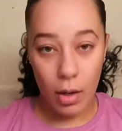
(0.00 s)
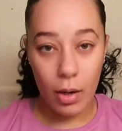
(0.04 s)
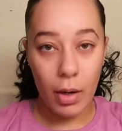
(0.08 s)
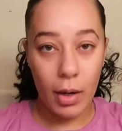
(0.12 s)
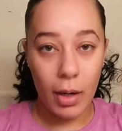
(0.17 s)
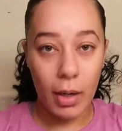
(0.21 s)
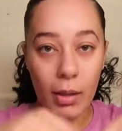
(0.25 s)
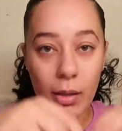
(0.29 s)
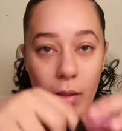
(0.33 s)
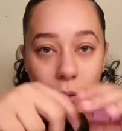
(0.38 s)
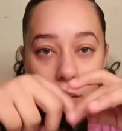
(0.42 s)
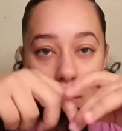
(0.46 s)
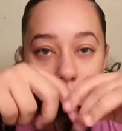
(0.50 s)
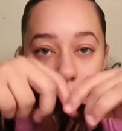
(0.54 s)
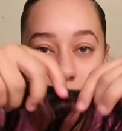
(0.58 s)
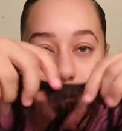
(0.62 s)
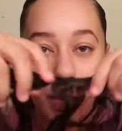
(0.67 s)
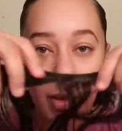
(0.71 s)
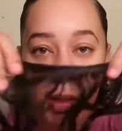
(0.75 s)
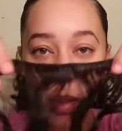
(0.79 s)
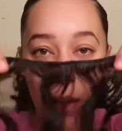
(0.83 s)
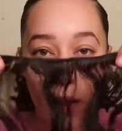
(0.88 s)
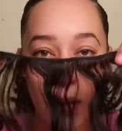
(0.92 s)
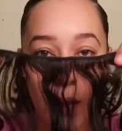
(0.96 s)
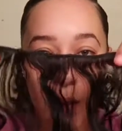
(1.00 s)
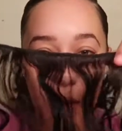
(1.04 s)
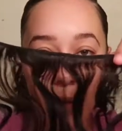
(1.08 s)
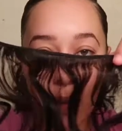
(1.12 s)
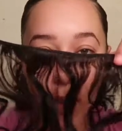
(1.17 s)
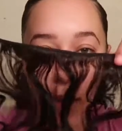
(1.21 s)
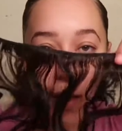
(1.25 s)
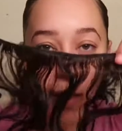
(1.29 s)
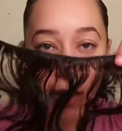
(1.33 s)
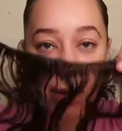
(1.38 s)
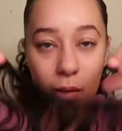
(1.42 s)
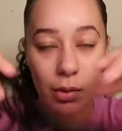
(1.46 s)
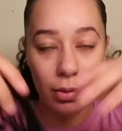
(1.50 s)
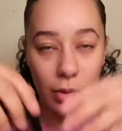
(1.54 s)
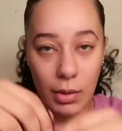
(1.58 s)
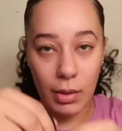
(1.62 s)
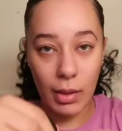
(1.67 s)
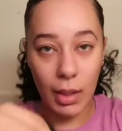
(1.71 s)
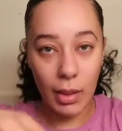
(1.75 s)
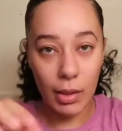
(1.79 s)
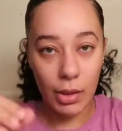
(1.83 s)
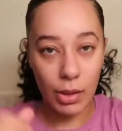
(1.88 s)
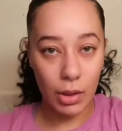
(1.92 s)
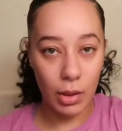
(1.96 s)
Alright, so now I'm going to take this last little
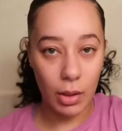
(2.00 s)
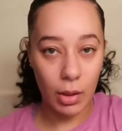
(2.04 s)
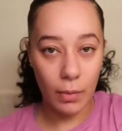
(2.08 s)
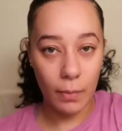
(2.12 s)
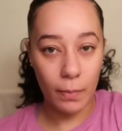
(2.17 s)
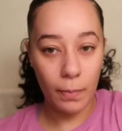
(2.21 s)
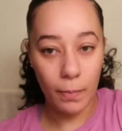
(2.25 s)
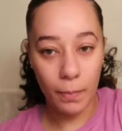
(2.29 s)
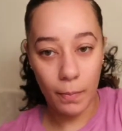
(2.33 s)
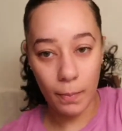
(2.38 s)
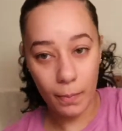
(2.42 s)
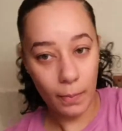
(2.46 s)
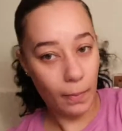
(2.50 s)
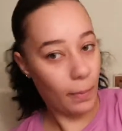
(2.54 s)
section